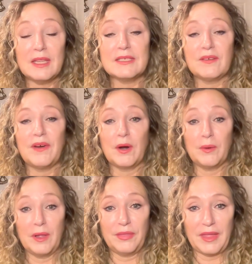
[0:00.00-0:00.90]
this is a very
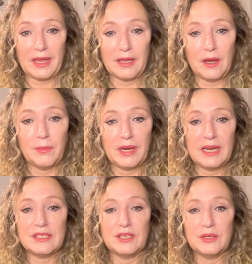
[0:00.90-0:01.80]
real thing and we
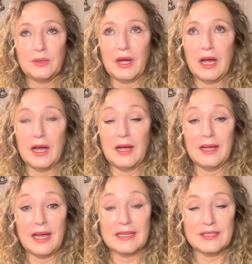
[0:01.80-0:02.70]
need to uh,
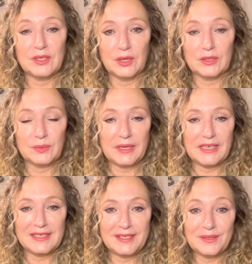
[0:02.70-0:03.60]
as adults we
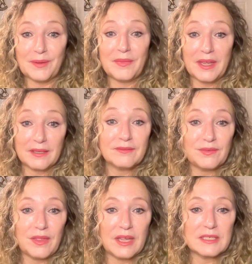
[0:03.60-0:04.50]
need to do something
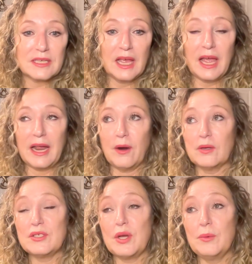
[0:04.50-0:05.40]
for this and
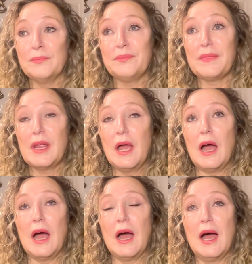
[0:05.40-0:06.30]
also
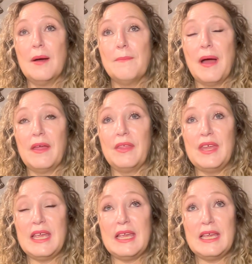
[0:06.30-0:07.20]
um
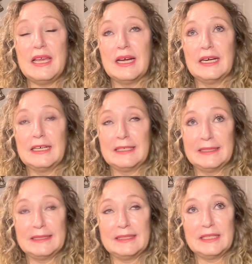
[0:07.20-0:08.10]
the
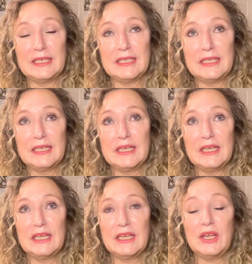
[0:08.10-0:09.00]
uh
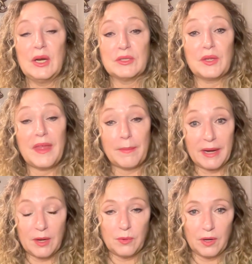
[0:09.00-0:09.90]
you know, so that
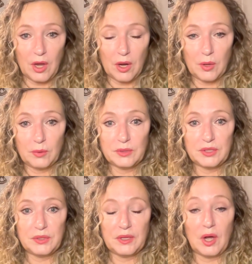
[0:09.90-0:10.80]
money will go
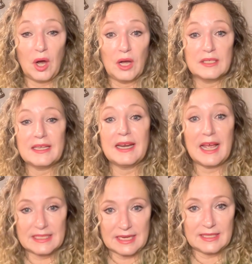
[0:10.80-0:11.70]
to the cause. And
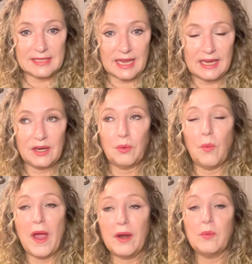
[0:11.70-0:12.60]
as I said,
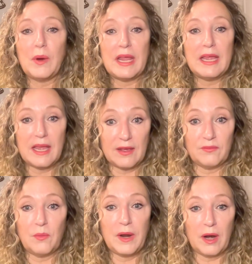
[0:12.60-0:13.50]
when we
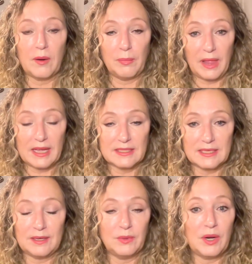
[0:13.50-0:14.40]
give, we are
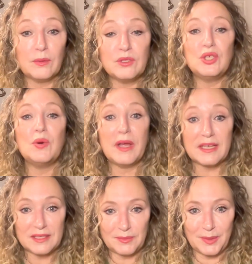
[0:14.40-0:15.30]
blessed. And we don't do
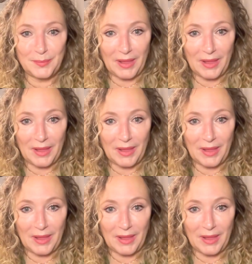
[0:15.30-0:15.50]
it to be